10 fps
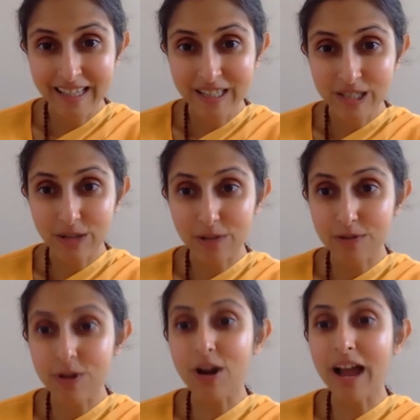So if
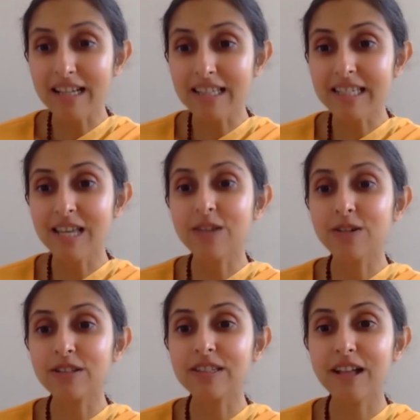you're asking
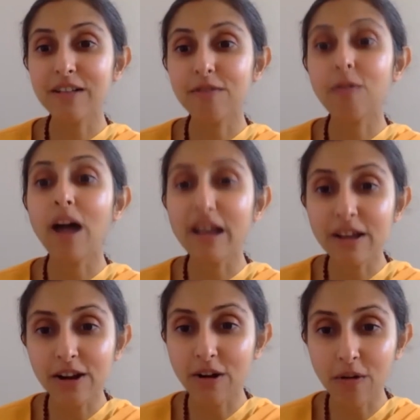yourself why
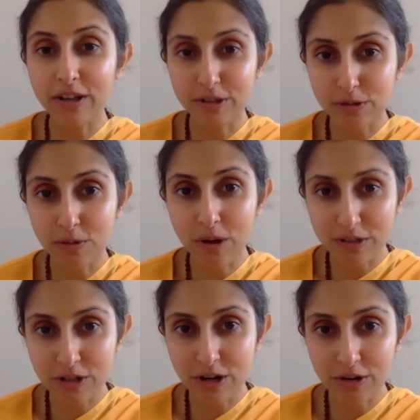you're going through what
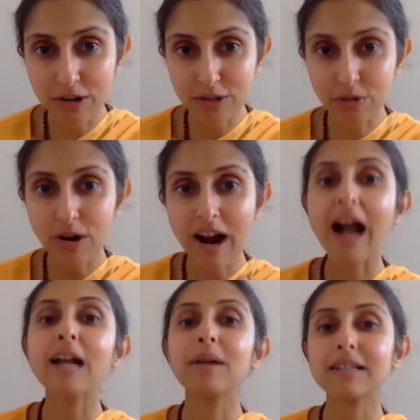you're going through, or
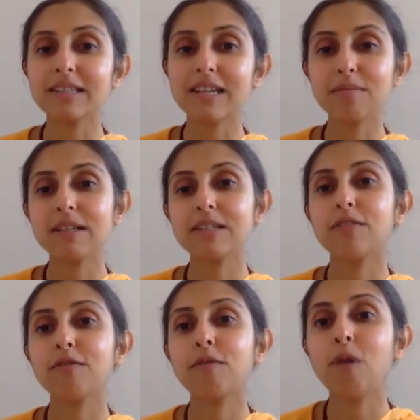I'm asking
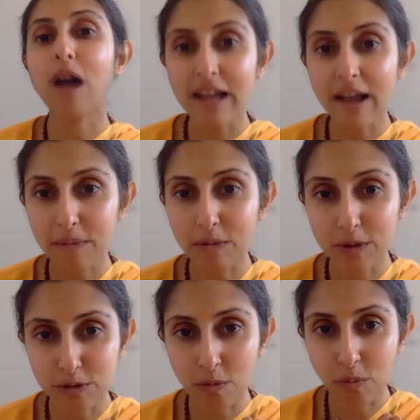myself why I'm
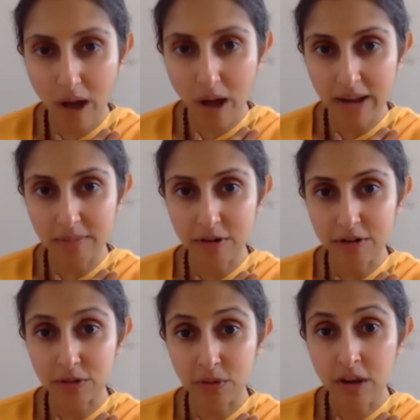going through what I'm going
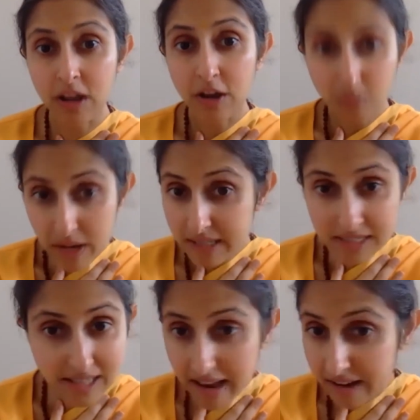through, we
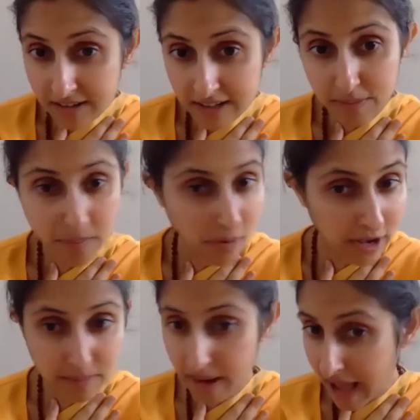desired it,
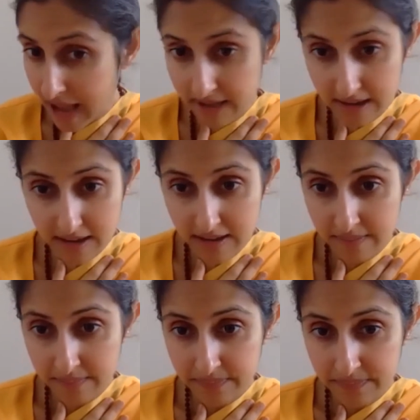point blank.
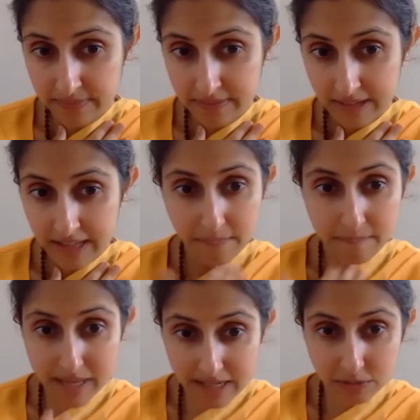And the
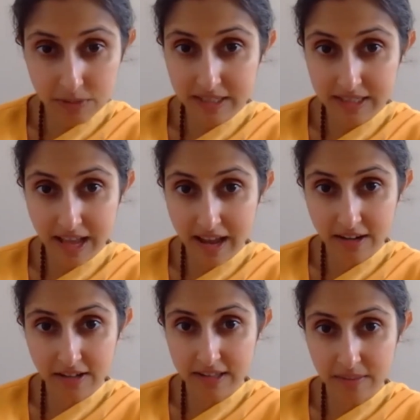minute we
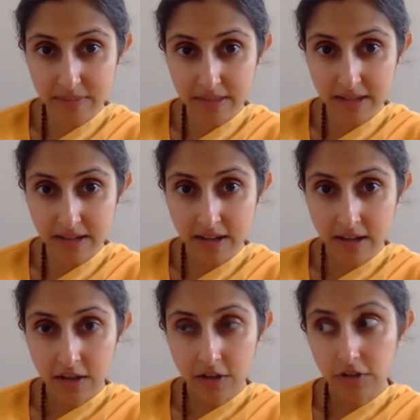desire something,
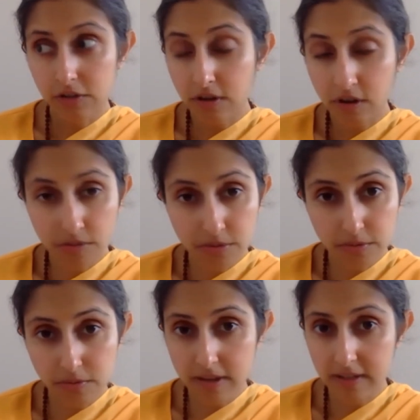you go
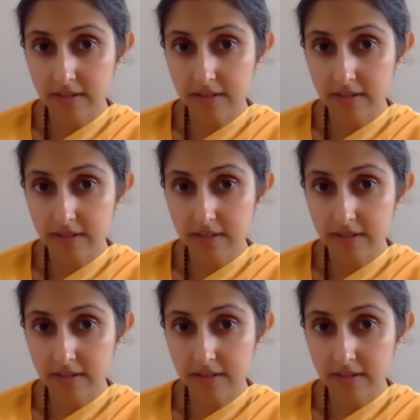through it.